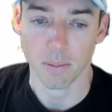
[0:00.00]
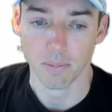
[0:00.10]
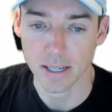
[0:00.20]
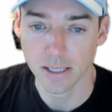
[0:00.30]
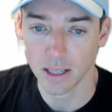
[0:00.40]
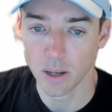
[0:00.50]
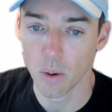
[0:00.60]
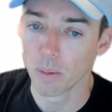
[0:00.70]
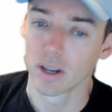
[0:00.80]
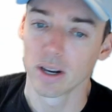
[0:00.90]
basically
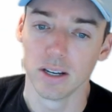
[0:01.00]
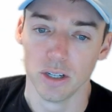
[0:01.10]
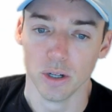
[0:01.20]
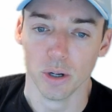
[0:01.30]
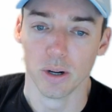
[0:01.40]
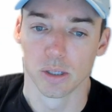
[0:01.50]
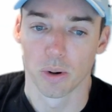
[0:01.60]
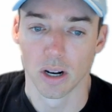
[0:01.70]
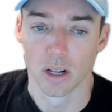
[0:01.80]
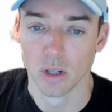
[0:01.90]
what we're going to do is we're
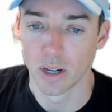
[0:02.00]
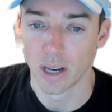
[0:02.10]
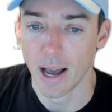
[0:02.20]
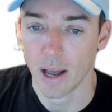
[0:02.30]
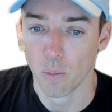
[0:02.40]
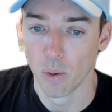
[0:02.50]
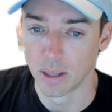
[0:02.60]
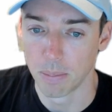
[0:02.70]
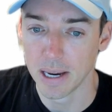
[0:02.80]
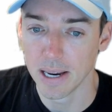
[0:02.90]
going to look at what the
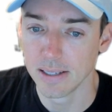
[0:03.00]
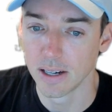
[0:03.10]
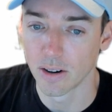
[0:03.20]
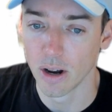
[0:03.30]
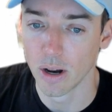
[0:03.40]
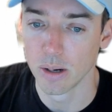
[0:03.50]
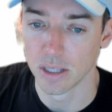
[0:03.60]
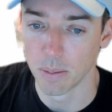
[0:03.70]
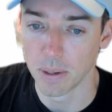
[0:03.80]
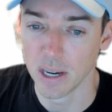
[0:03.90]
P0s and
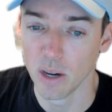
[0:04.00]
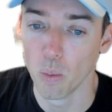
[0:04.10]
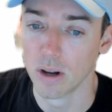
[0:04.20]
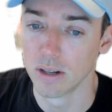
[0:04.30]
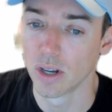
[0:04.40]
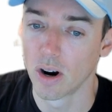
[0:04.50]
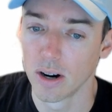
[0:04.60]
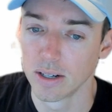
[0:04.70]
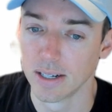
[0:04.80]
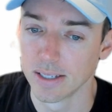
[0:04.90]
the P1s are
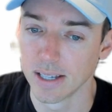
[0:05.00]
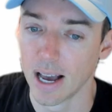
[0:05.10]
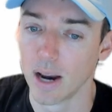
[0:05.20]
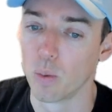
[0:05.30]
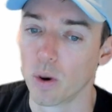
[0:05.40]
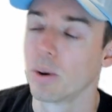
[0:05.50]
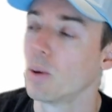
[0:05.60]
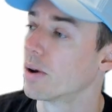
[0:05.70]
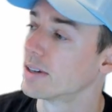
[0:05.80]
to decide where we want to